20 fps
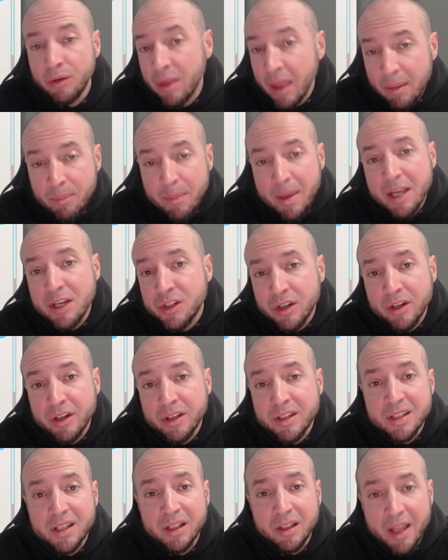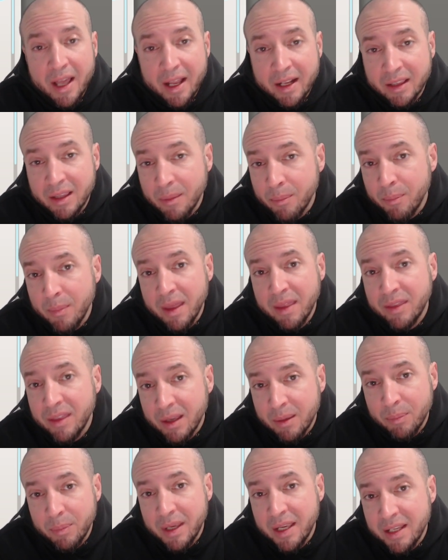You then make sure to select the
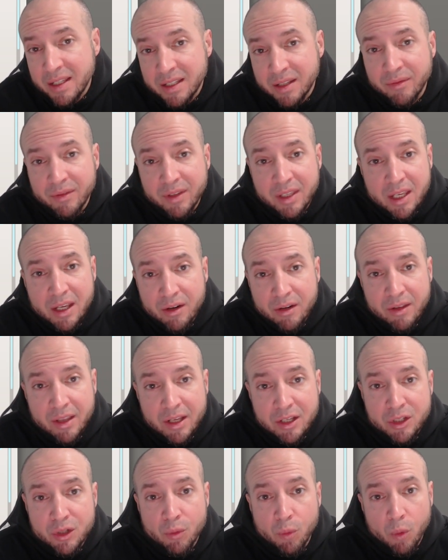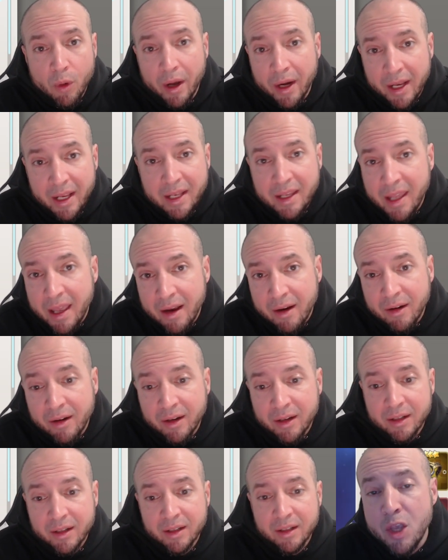mythic piece of gear that you want in
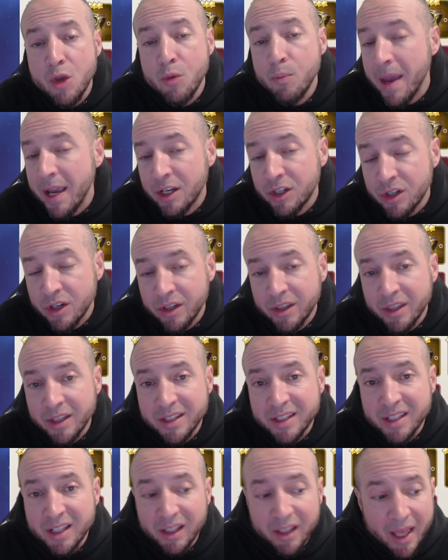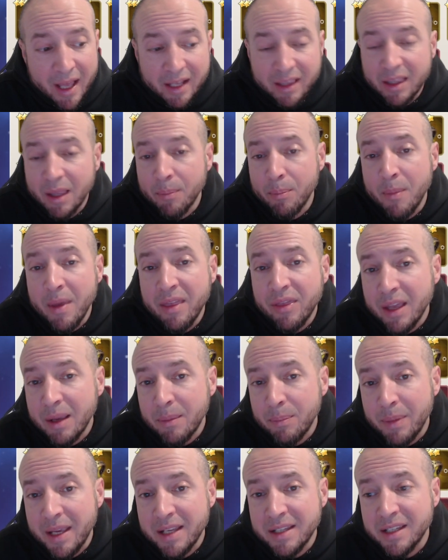there. Then you make sure to select the
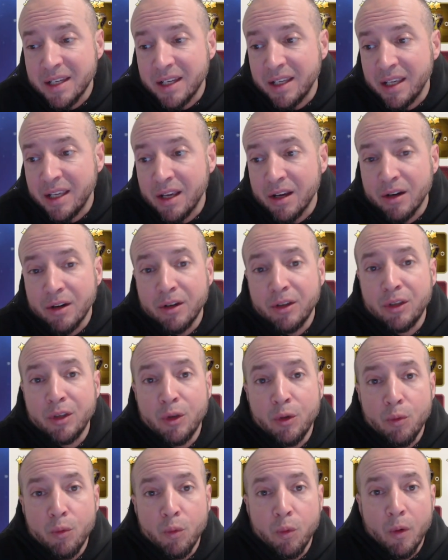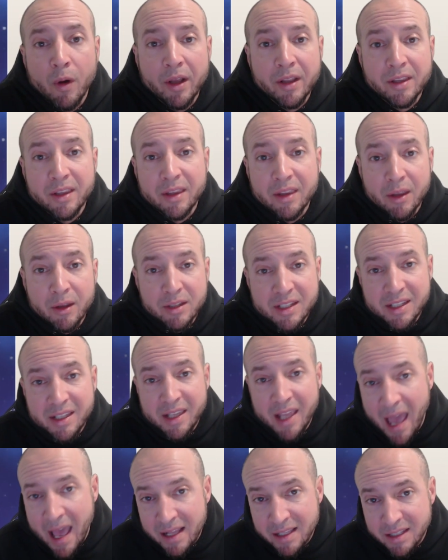mythic piece of gear you want the
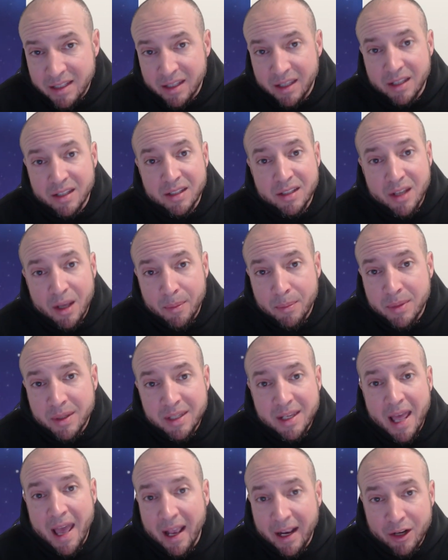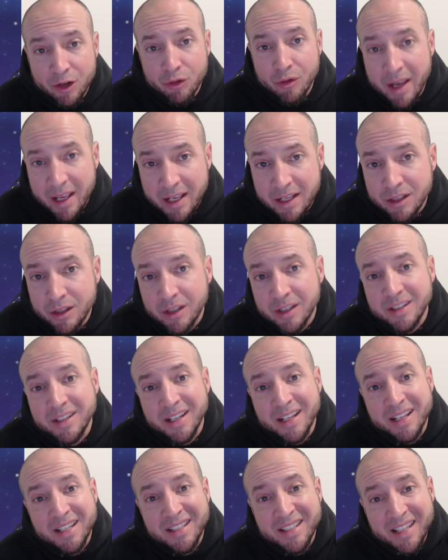stats, the substat grades to
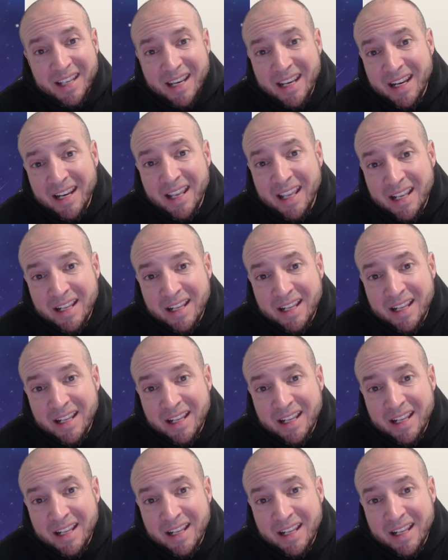succeed